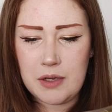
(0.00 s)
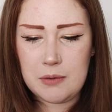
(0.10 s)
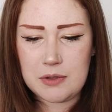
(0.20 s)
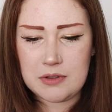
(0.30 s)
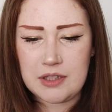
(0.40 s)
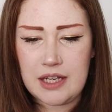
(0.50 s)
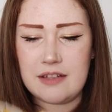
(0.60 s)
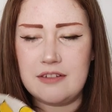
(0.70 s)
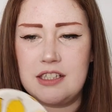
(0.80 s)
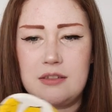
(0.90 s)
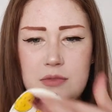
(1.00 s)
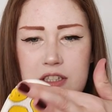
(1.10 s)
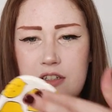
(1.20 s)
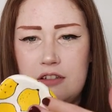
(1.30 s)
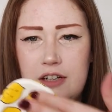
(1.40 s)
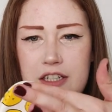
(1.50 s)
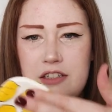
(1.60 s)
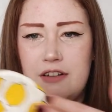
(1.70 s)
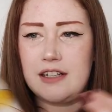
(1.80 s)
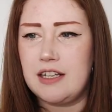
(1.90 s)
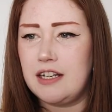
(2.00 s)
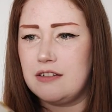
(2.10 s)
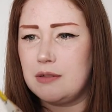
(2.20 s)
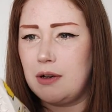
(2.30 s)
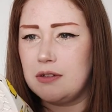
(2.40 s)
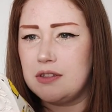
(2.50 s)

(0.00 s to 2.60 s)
We will see. And there is some discoloration around here as well.